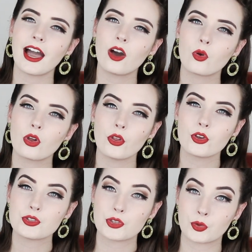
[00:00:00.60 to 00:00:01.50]
how
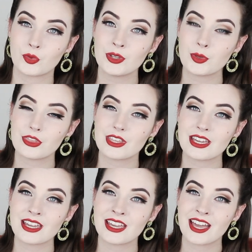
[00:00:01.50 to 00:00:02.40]
close to the real
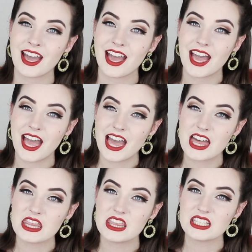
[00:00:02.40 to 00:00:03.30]
thing
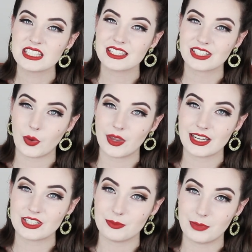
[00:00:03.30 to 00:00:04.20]
this is
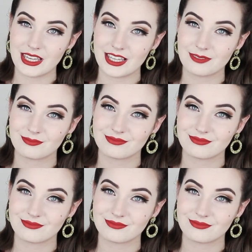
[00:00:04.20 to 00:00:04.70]
going to be.